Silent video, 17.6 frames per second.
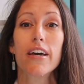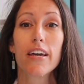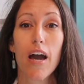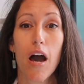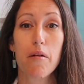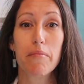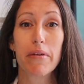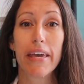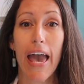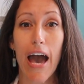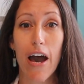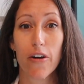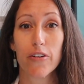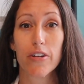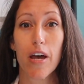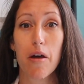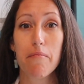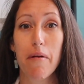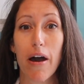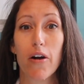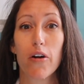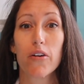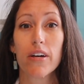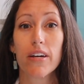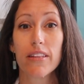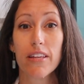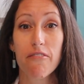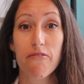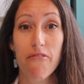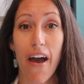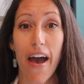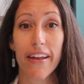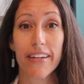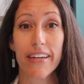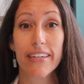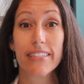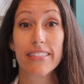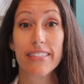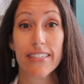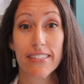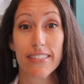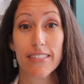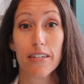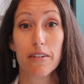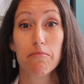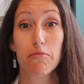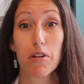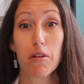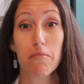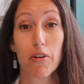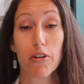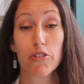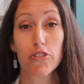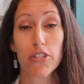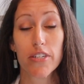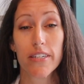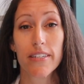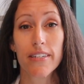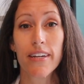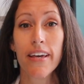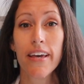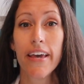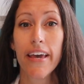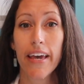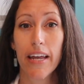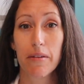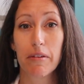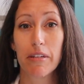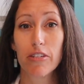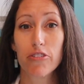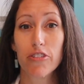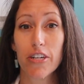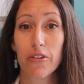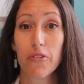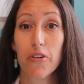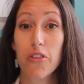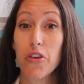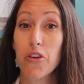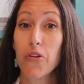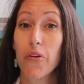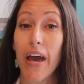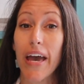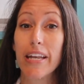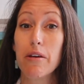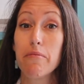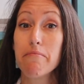coming out about glymphatic system promotion. And I'm going to share with you an